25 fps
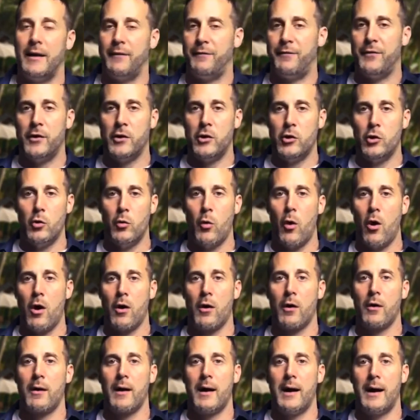you
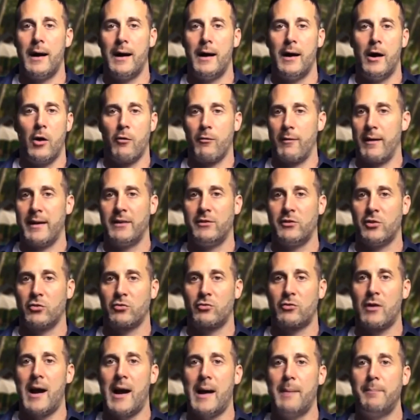are already
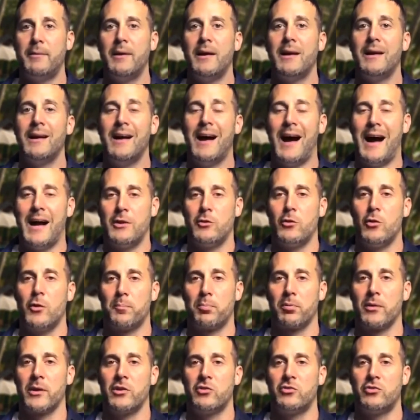subscribed, I do
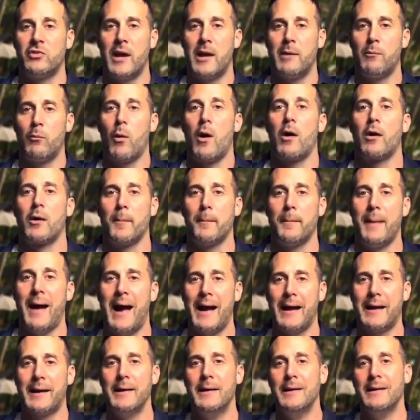appreciate. Welcome
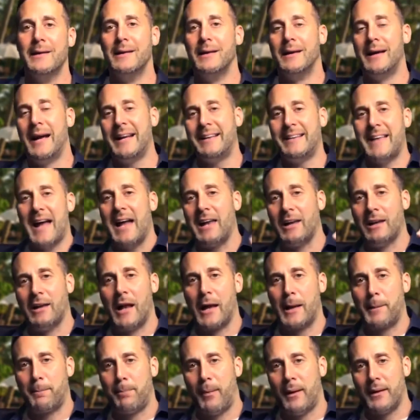back. Hit that
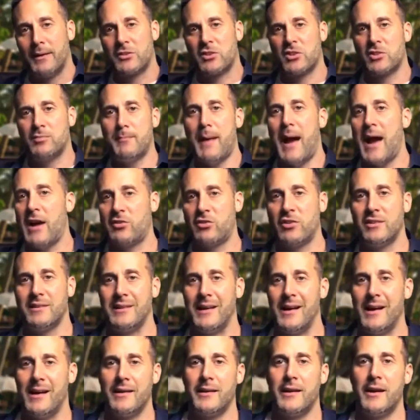like button, smash it
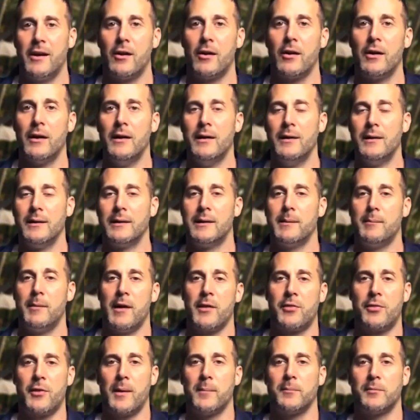down there. Give
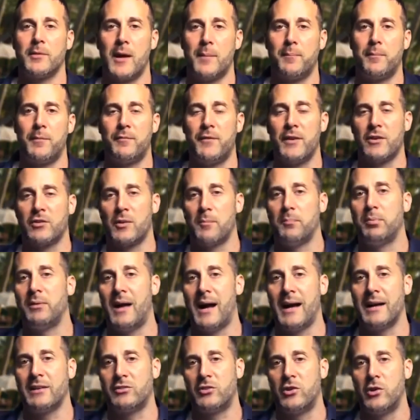me a thumbs up if this
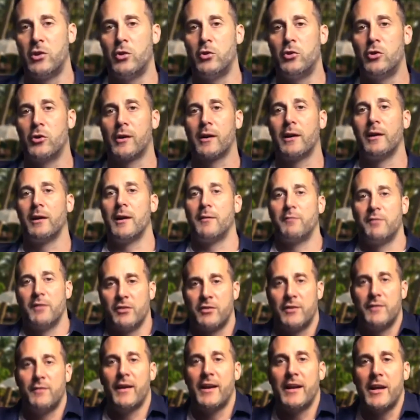applies to you. You're going to love
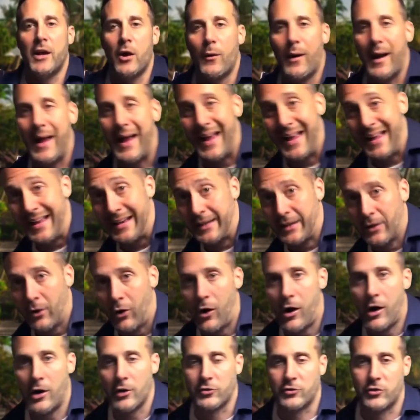this video. And
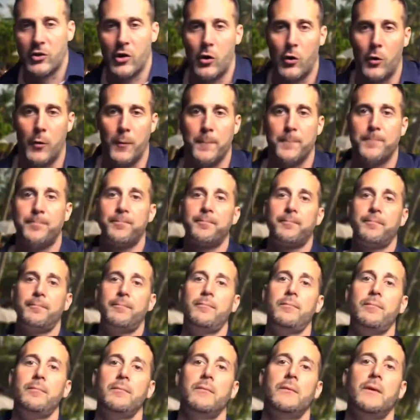also,
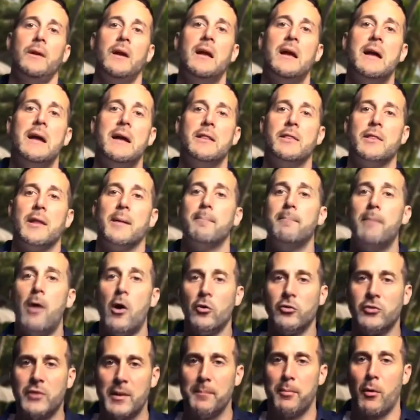the
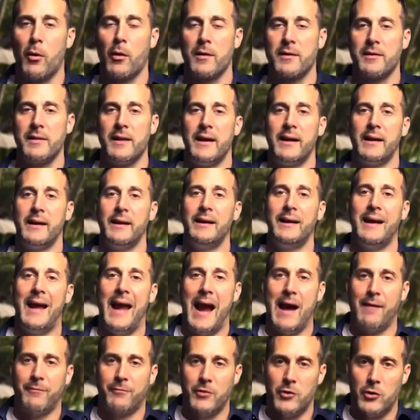most important thing
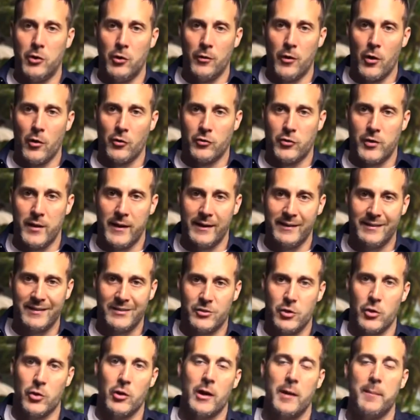after you do those things is
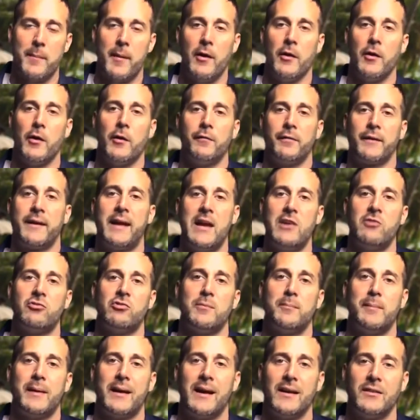turn on the bell
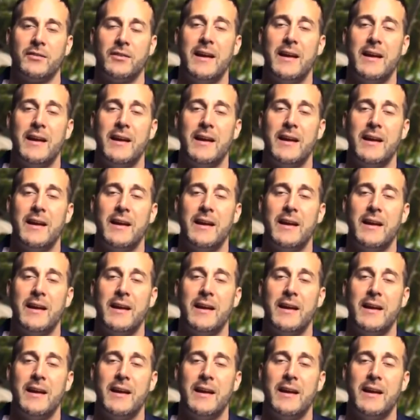notification, because